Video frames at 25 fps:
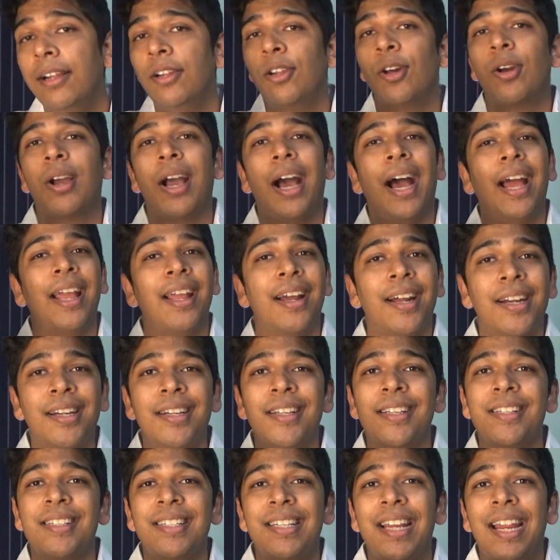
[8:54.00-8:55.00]
Look, I
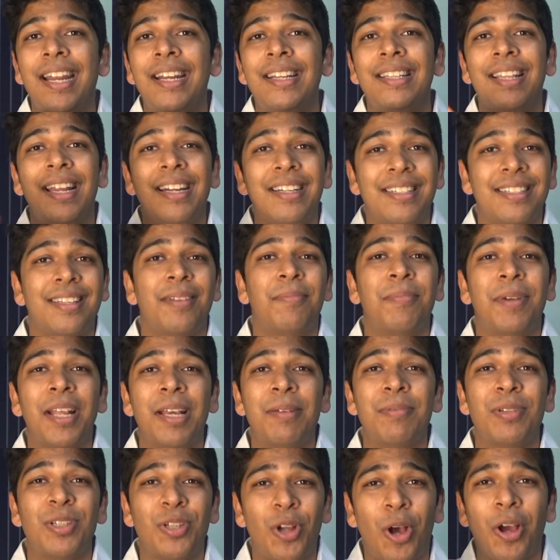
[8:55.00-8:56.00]
understand that
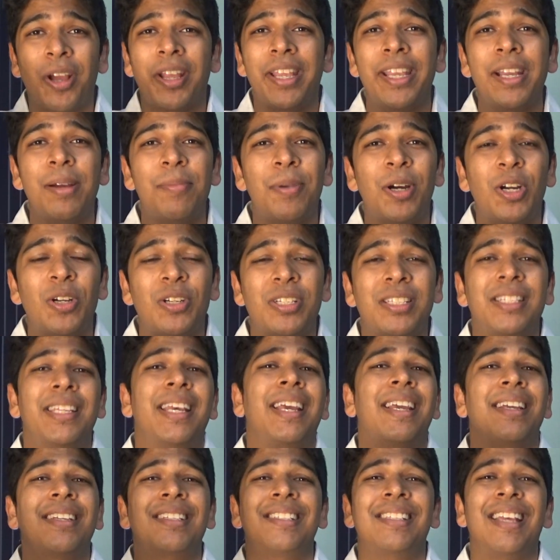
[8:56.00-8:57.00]
sometimes talking about
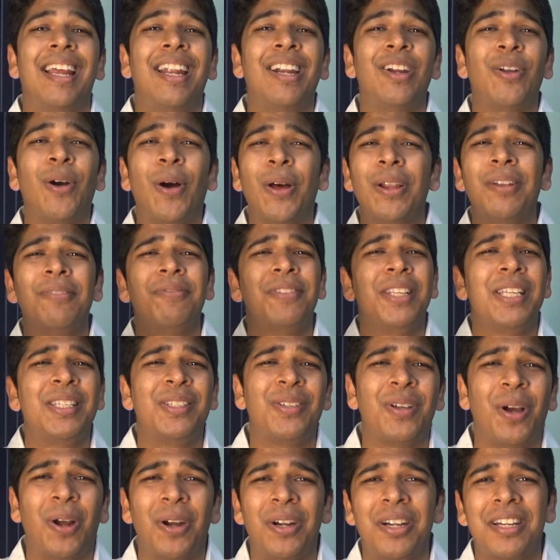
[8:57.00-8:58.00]
sex and all of
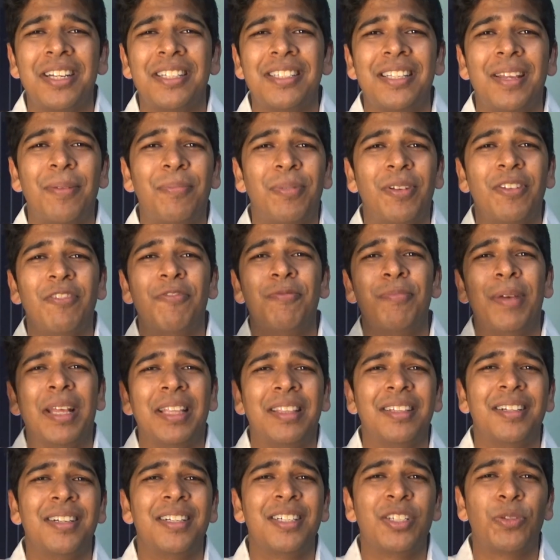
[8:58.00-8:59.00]
these contraceptive
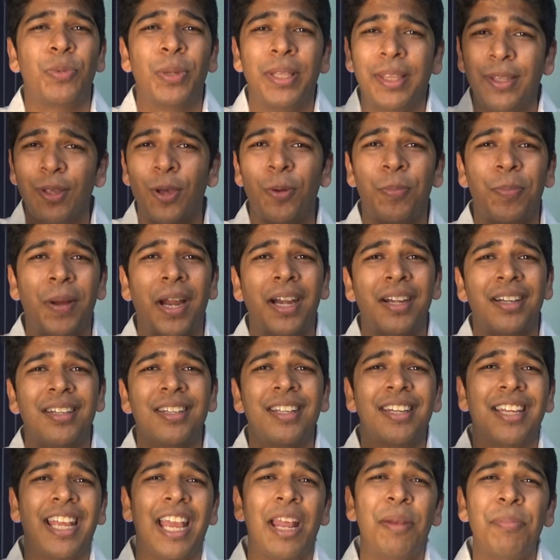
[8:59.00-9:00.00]
methods with your
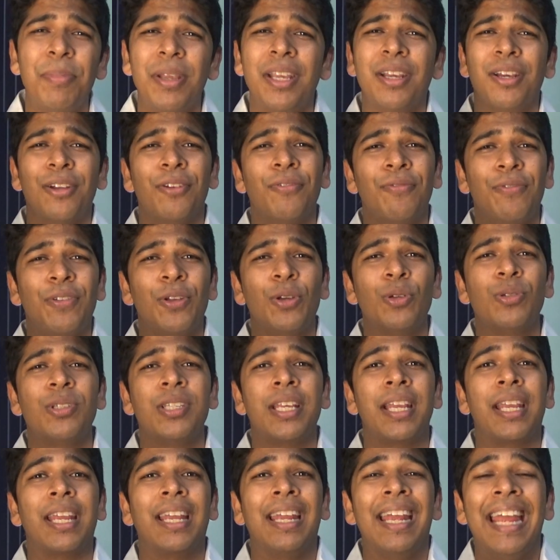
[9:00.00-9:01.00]
partner can be
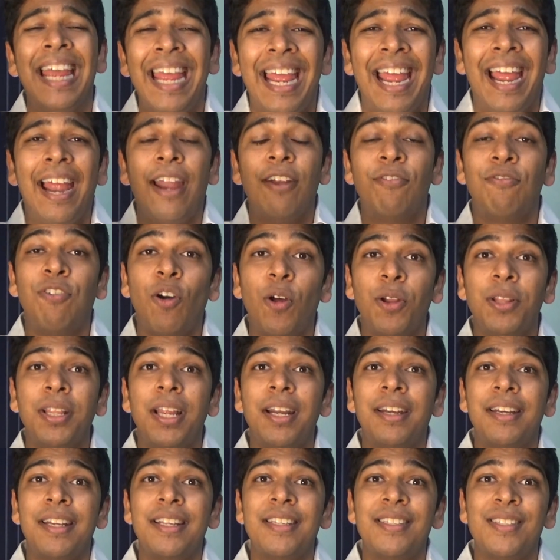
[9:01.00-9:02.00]
confusing. And for
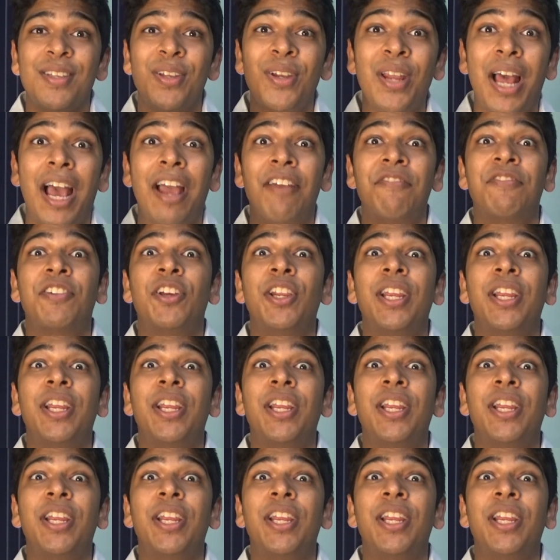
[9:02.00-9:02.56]
that reason, I've